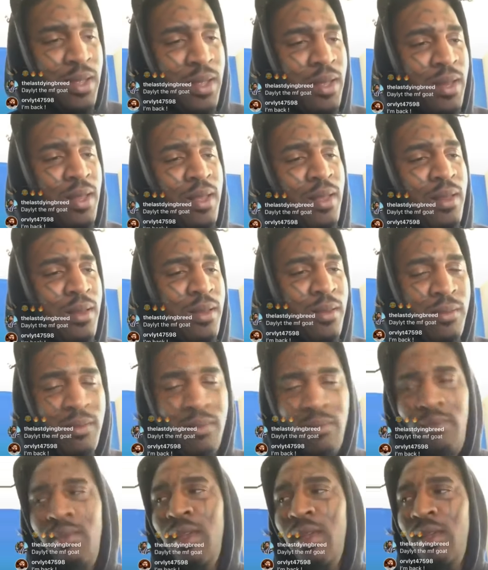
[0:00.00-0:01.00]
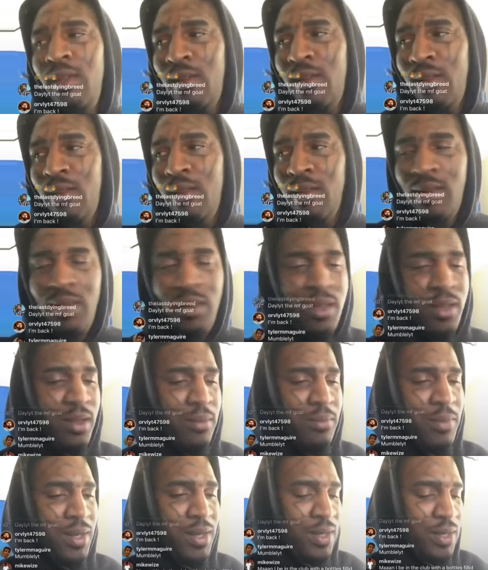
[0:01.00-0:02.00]
ain't, ain't this nigga
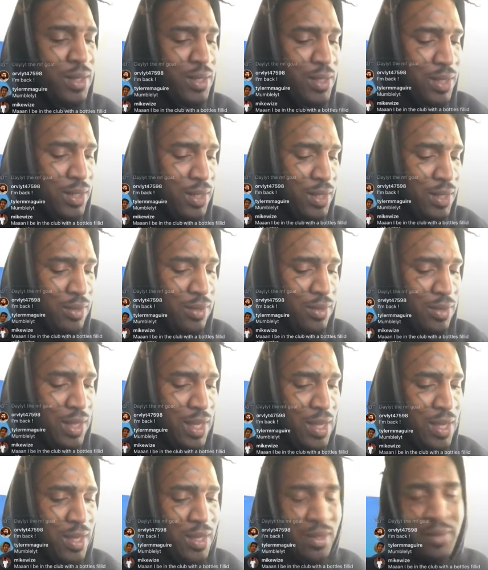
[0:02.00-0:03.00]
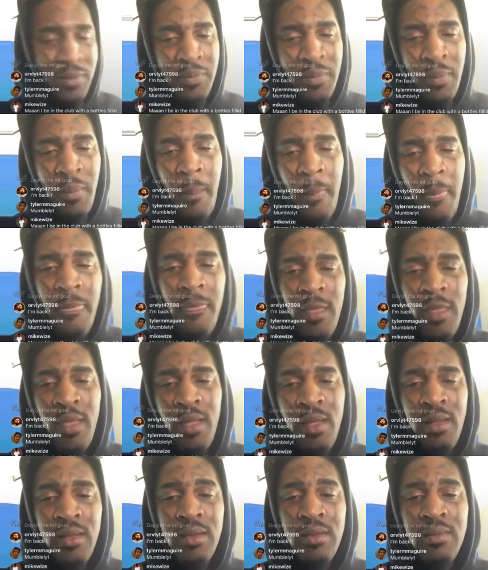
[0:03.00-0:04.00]
bullshit, oh God.
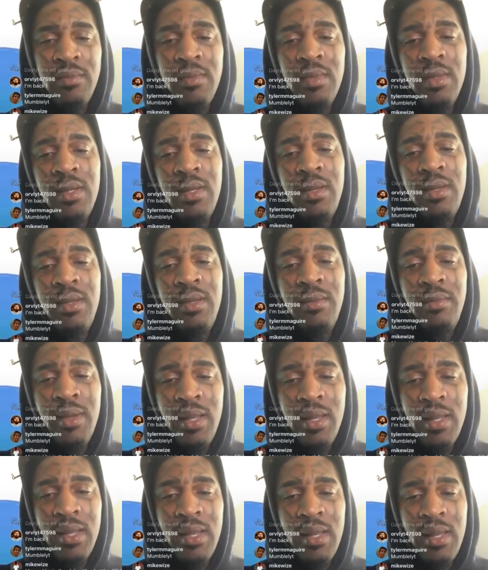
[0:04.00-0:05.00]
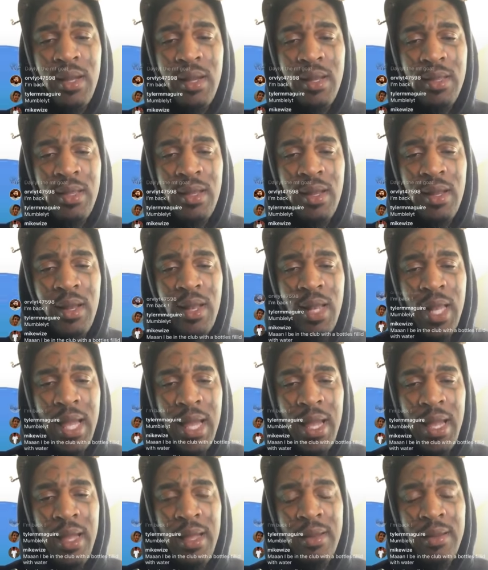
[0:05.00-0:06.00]
Man, you better get out there and lie.